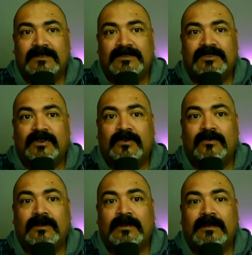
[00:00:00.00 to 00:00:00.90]

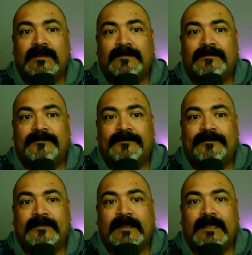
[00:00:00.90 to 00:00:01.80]
So
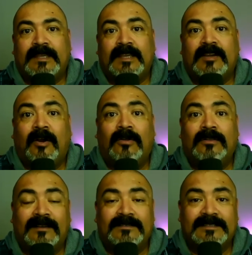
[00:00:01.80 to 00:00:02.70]
he called
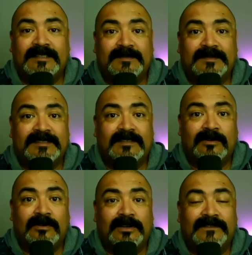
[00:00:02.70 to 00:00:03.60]
out to him and said,
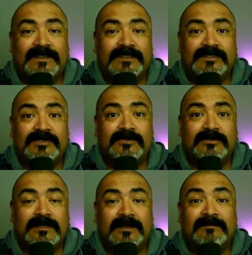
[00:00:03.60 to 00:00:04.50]
Lord, if it is you,
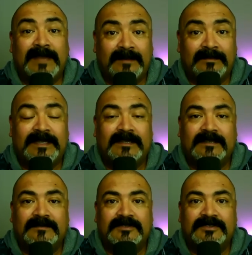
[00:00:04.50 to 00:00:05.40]
command me to
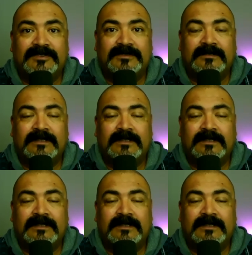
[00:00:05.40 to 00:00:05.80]
come to you.